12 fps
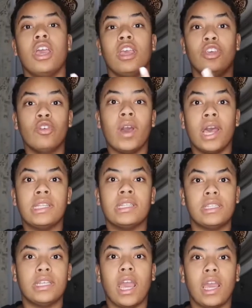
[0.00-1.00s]
You as a
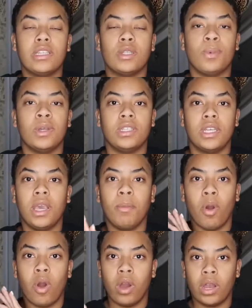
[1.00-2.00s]
CA is supposed to
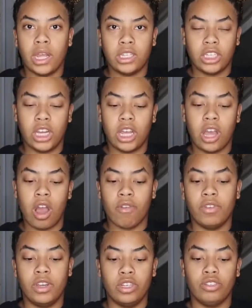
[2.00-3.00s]
keep all that shit
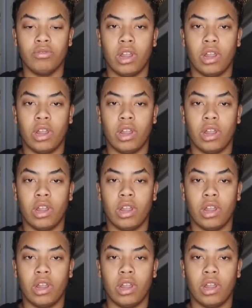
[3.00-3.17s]
confidential.